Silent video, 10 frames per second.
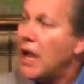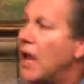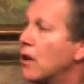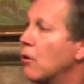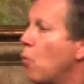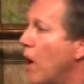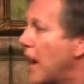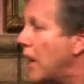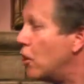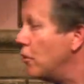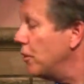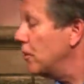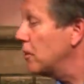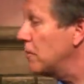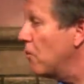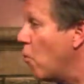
and what I couldn't